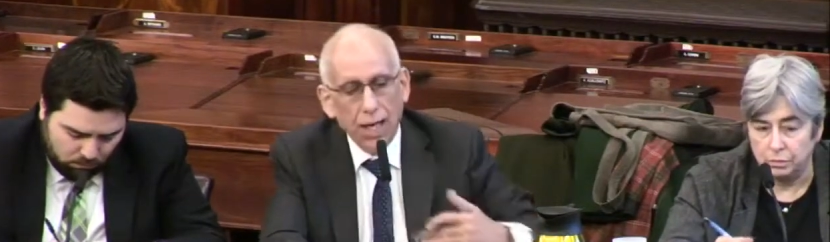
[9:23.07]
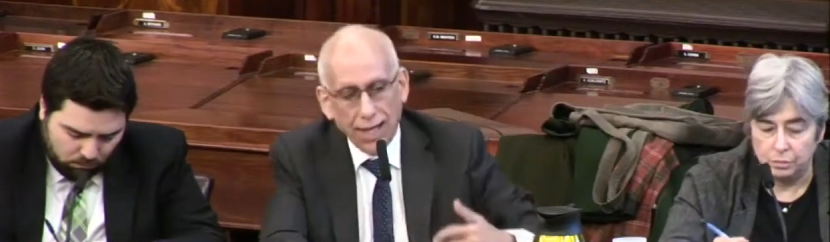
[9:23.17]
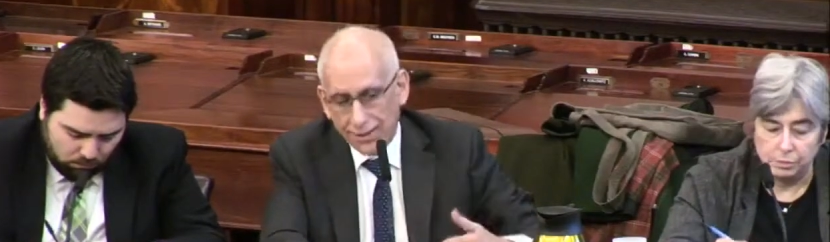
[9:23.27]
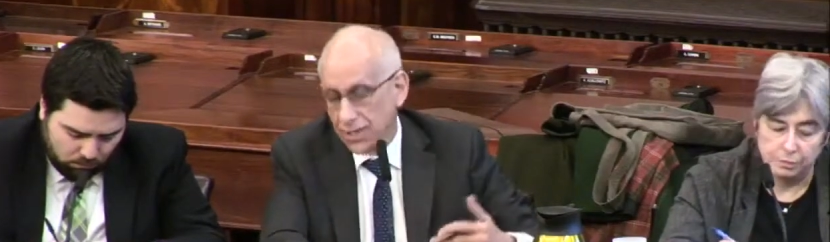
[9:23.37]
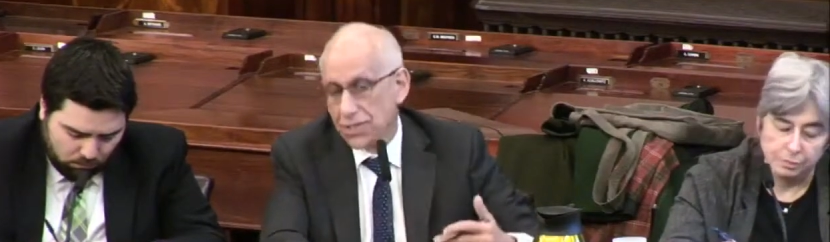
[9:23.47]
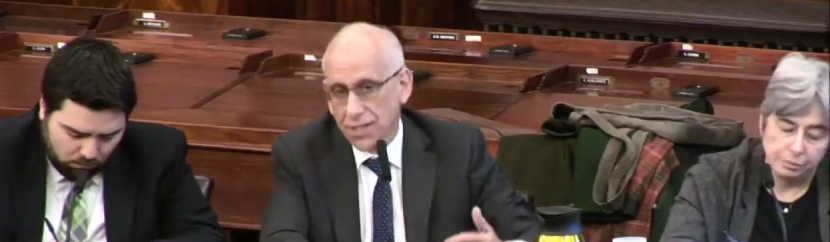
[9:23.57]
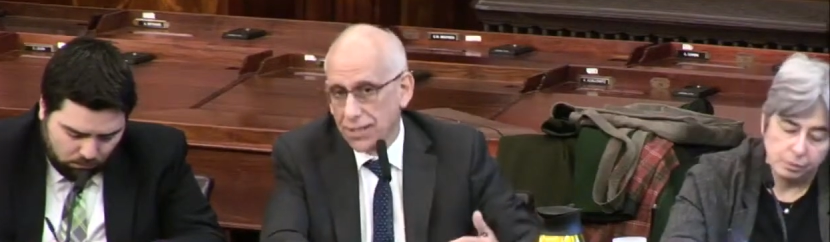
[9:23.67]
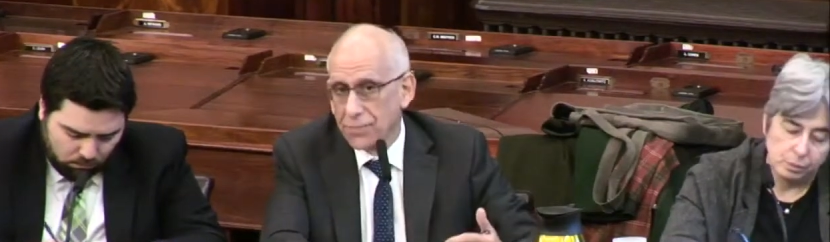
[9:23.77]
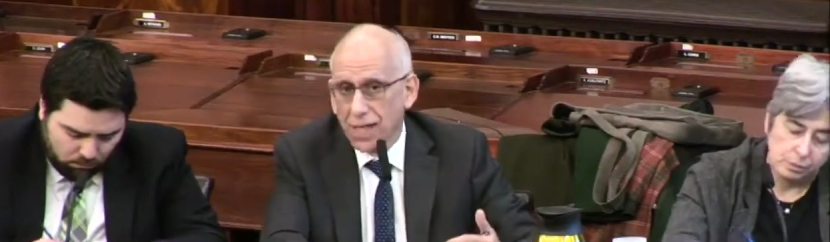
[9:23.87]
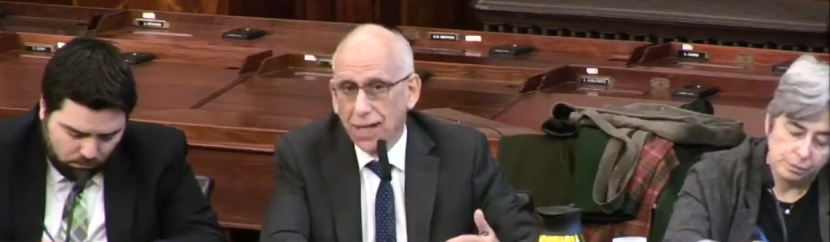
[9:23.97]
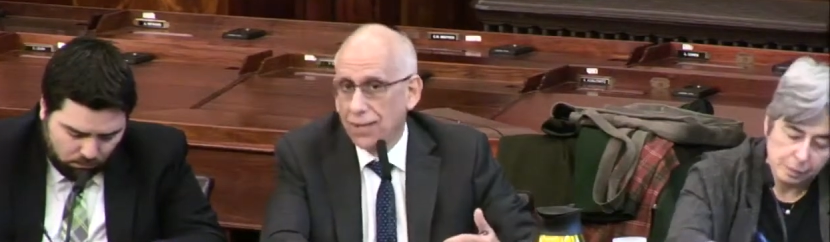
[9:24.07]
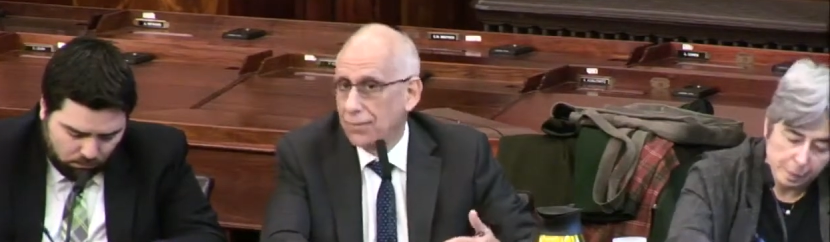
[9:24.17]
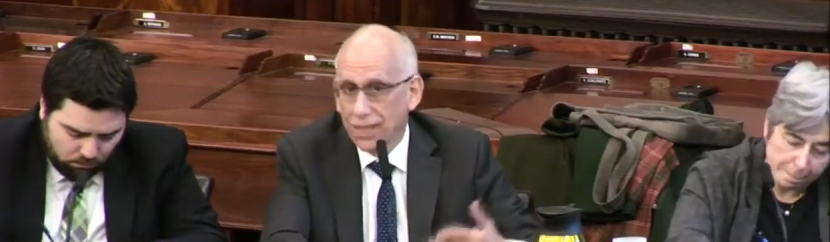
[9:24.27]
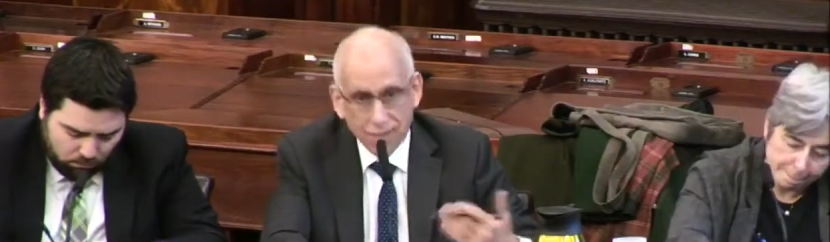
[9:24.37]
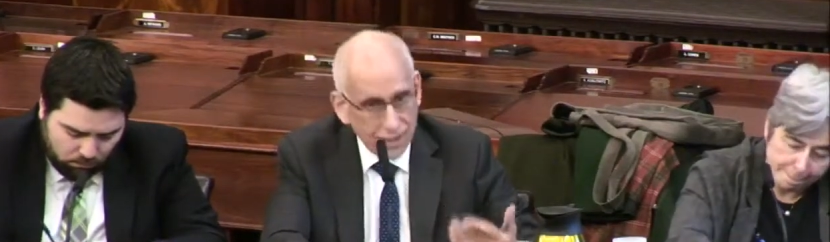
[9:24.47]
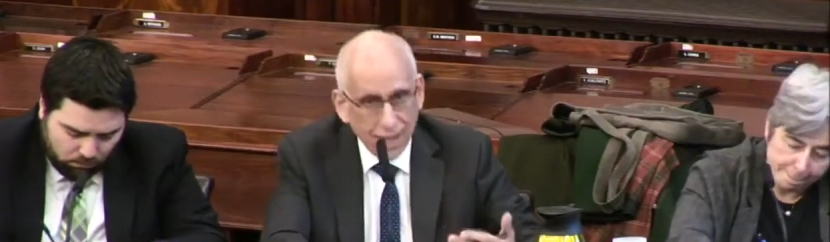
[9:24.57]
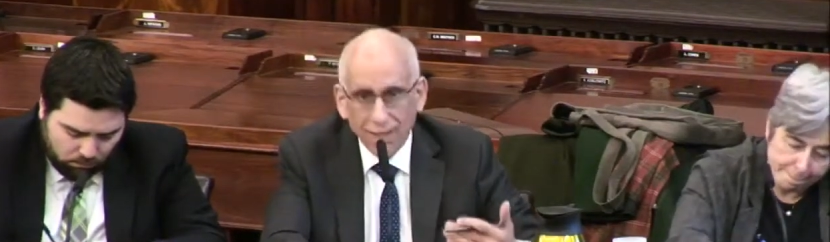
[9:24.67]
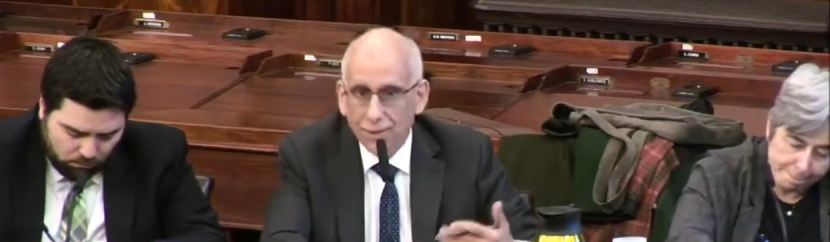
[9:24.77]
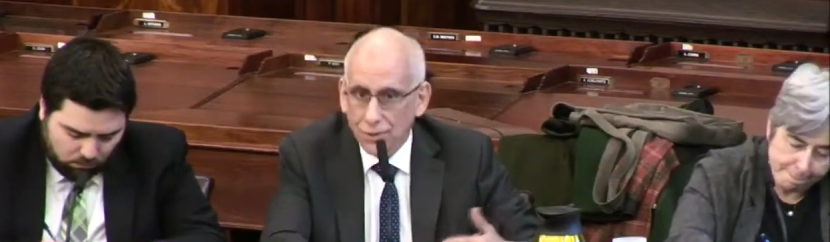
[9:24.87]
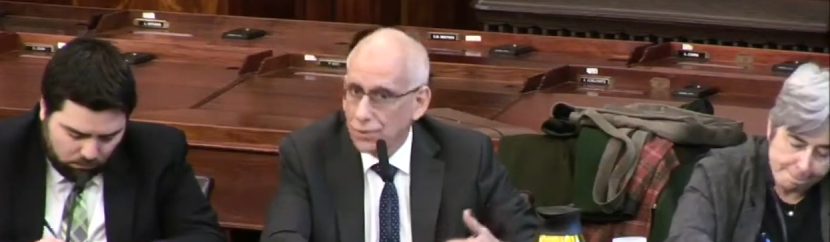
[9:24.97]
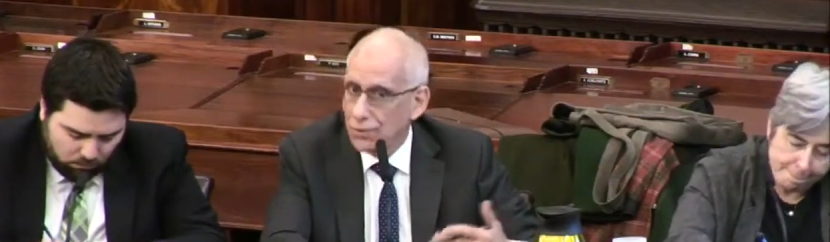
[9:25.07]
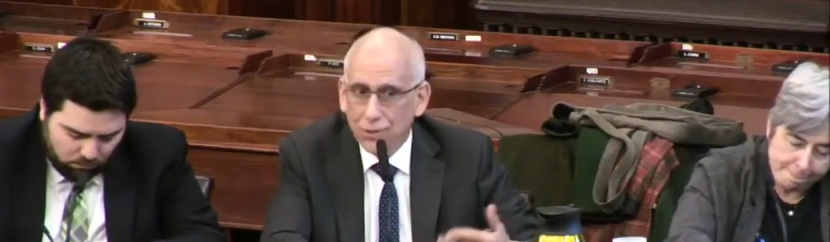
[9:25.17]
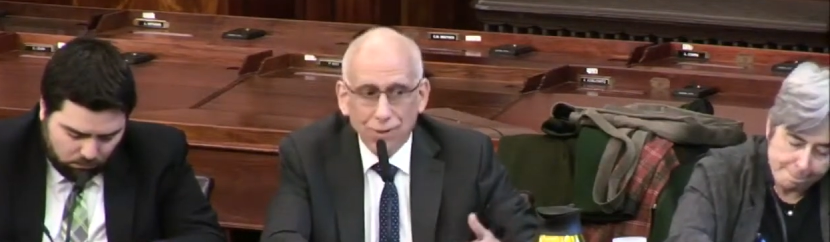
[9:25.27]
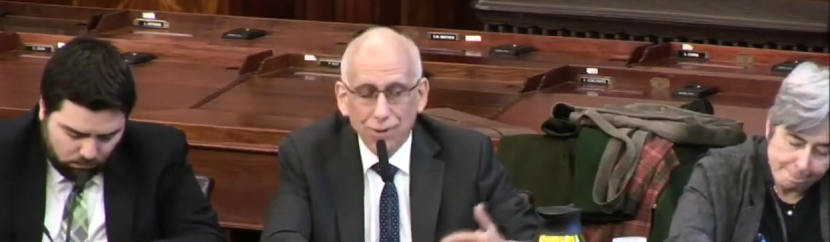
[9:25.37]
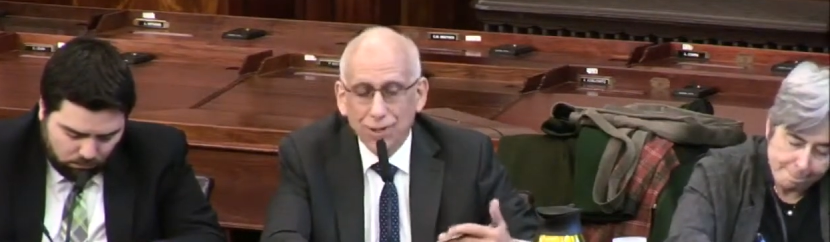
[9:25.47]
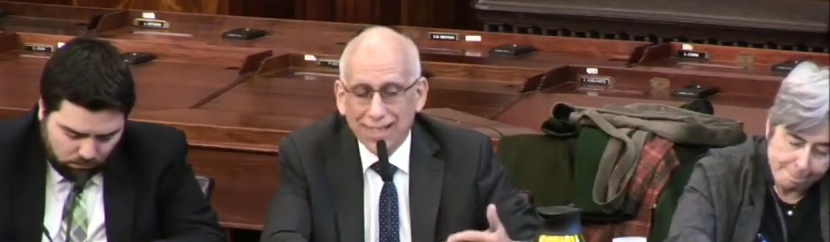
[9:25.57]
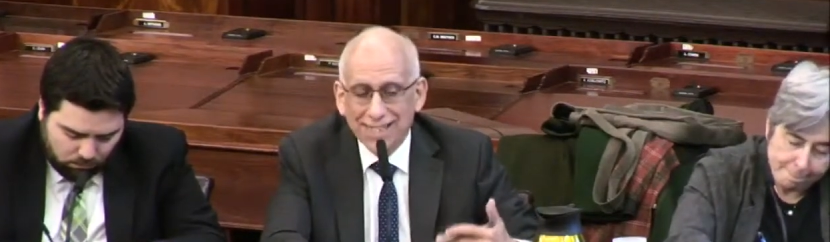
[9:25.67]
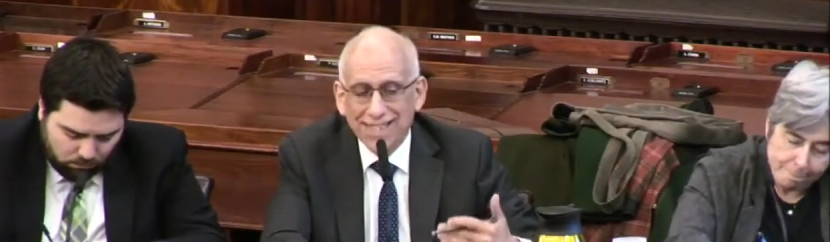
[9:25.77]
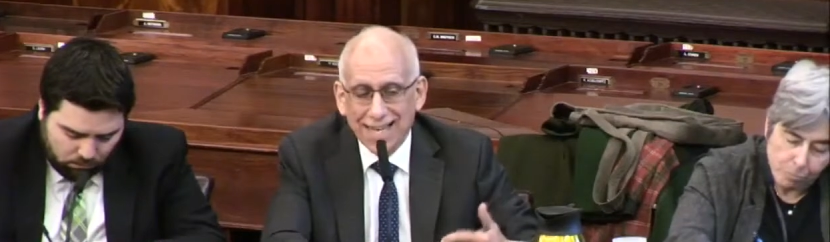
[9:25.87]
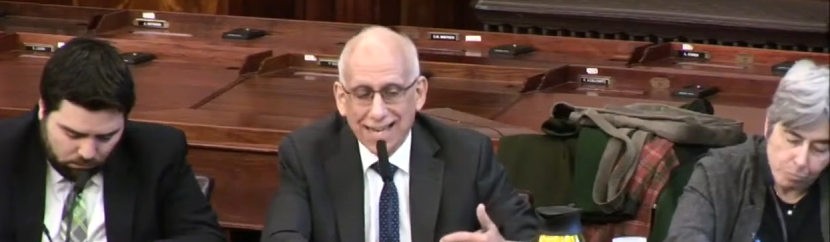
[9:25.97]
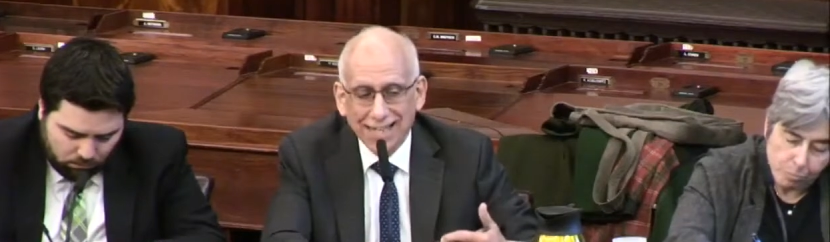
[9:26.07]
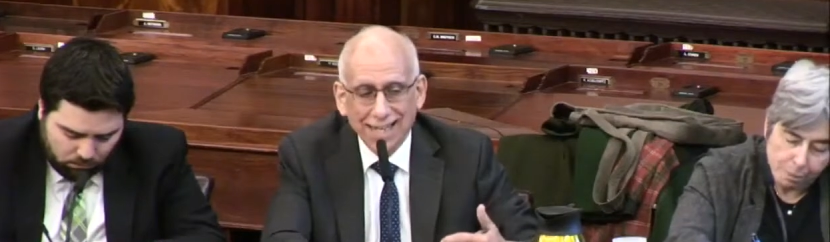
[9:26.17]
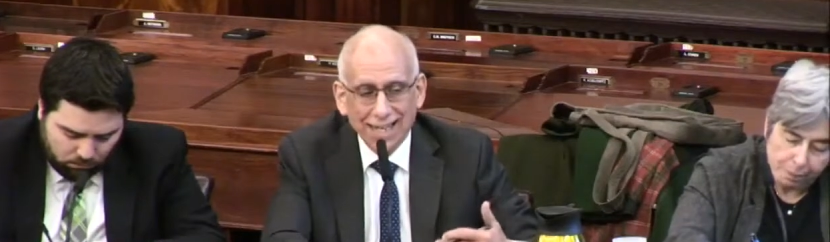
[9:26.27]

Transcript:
Speaker 1: At the same time, it's not, it's not